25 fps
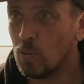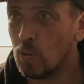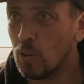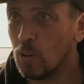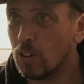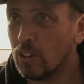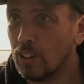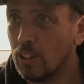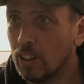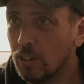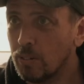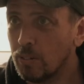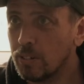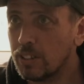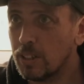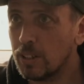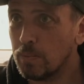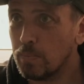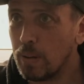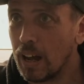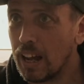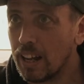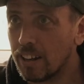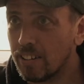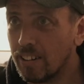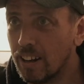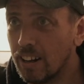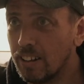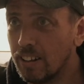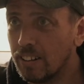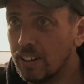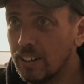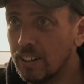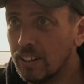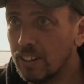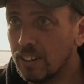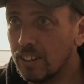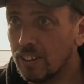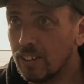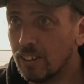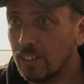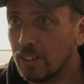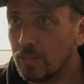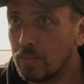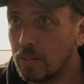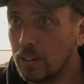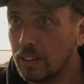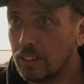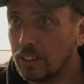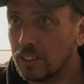What colour was the background that all the
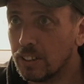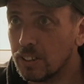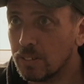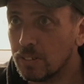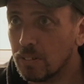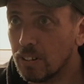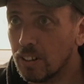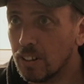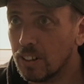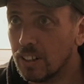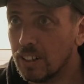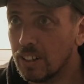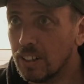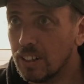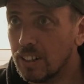pictures were?